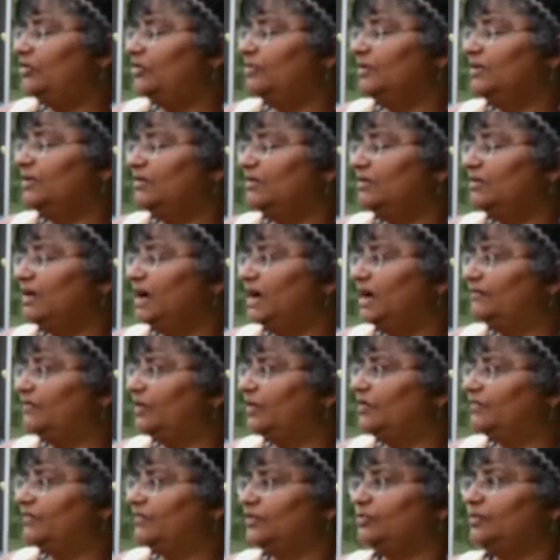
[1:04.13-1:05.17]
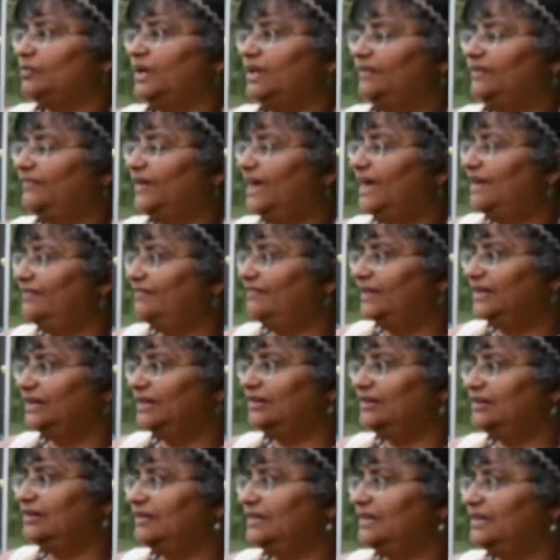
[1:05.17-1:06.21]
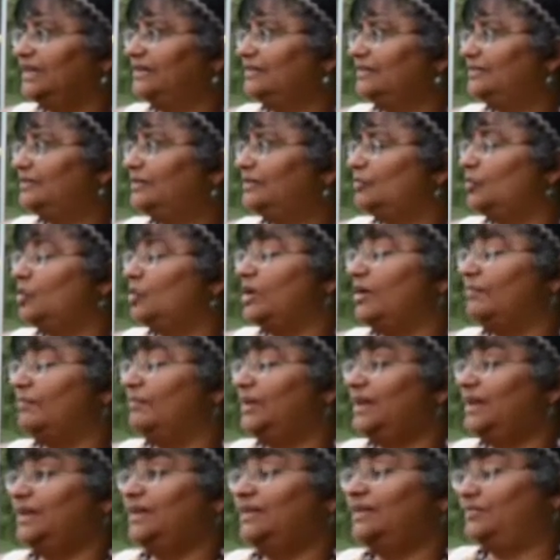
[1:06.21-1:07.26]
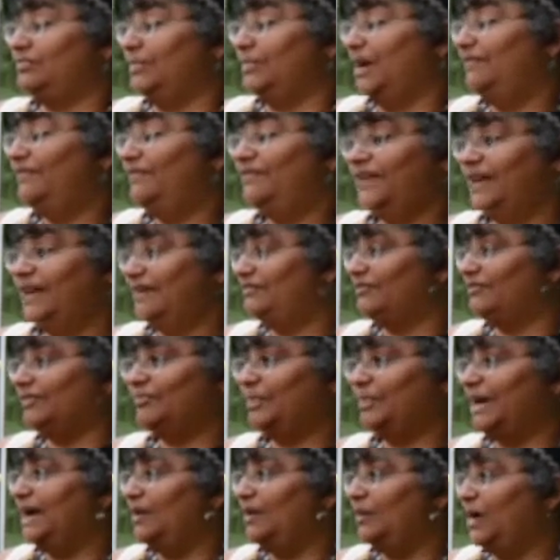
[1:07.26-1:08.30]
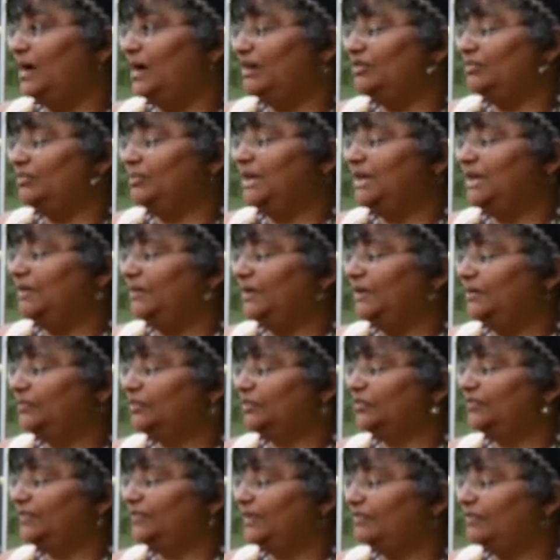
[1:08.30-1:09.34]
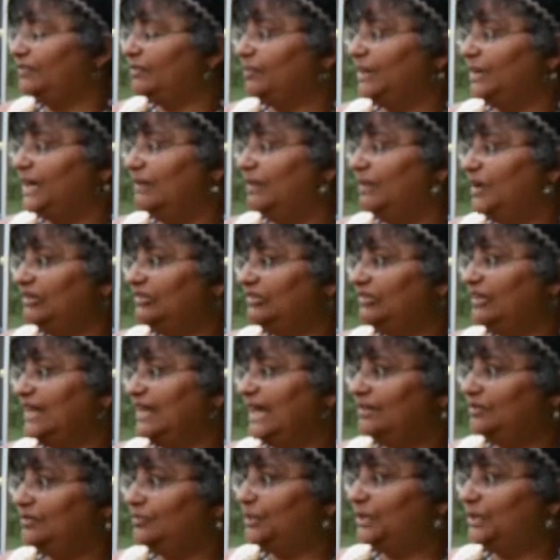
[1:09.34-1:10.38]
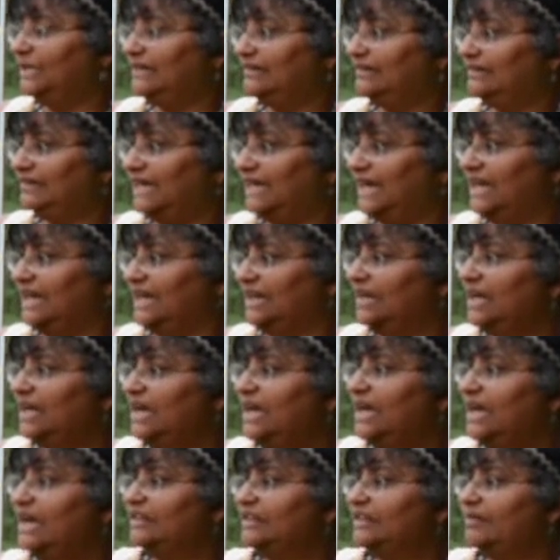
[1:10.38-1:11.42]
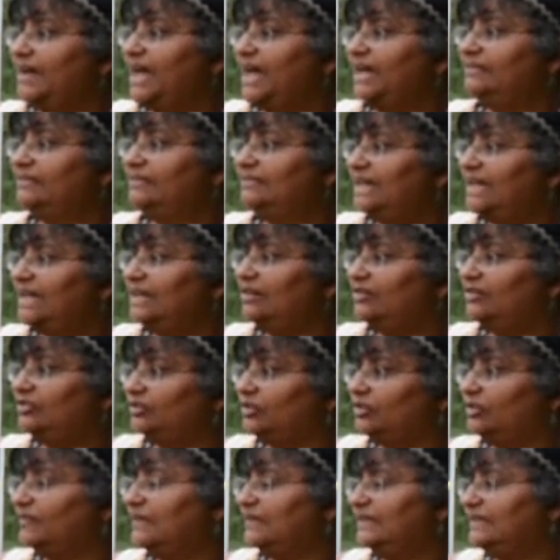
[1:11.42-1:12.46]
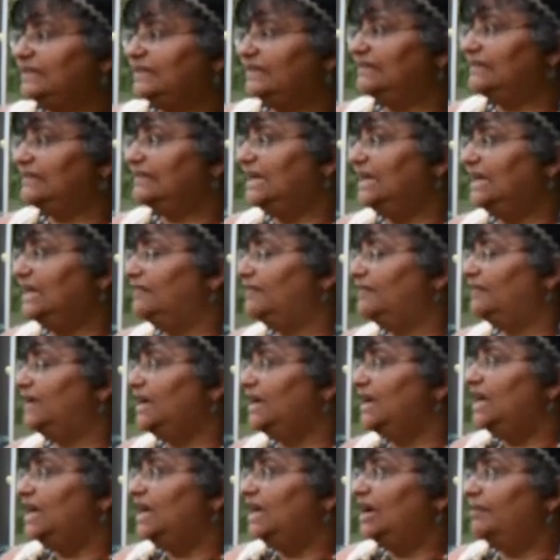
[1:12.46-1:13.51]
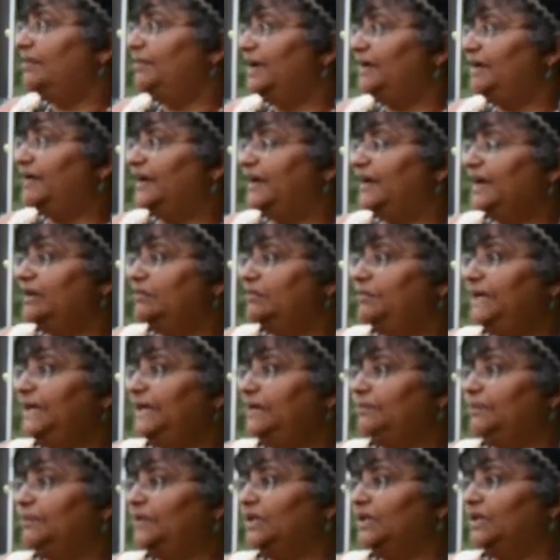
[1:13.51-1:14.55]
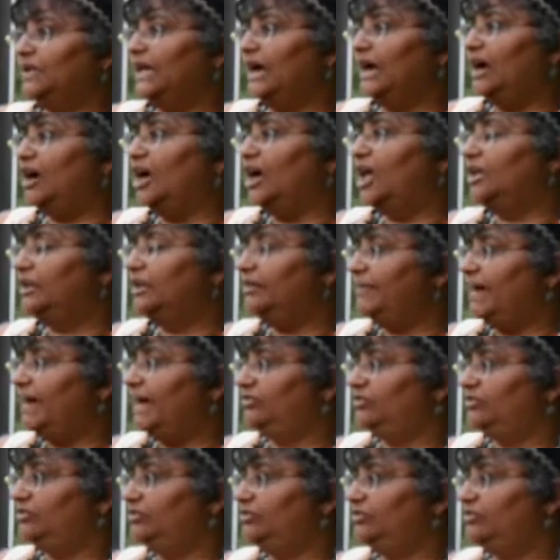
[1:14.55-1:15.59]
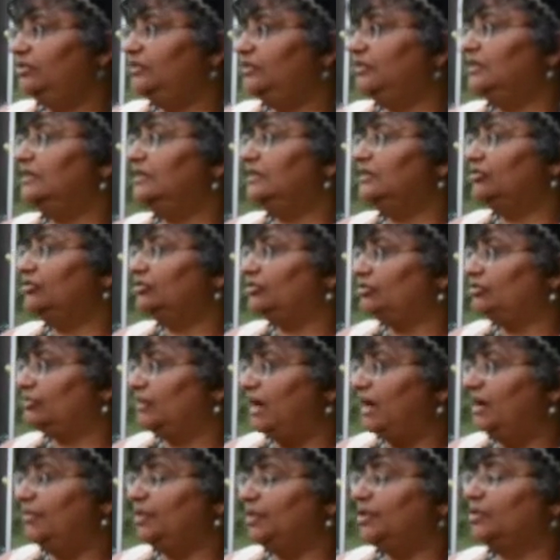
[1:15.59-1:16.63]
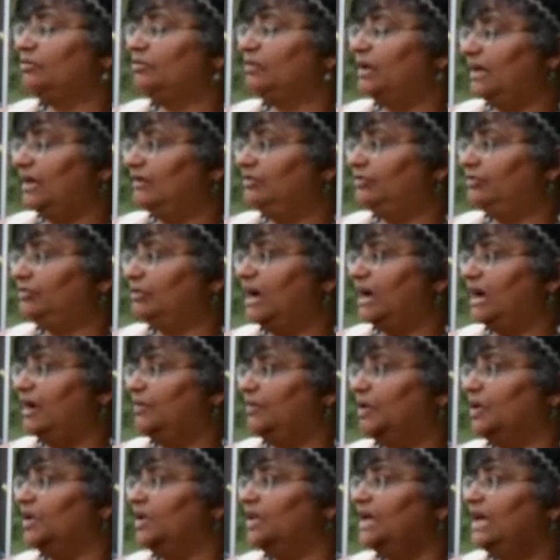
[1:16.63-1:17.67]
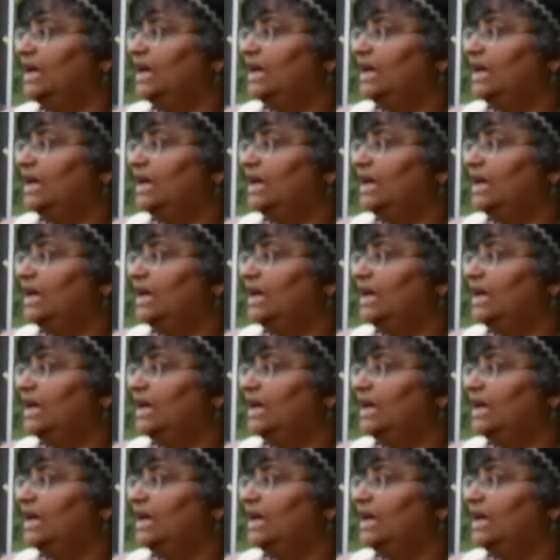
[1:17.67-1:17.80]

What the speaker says: has been going on for over 25 years. It is my favorite powwow. It's many people's favorite powwow, so that's pretty exciting. The Mass Center services Native American people all in Massachusetts, intertribal, cross-tribal,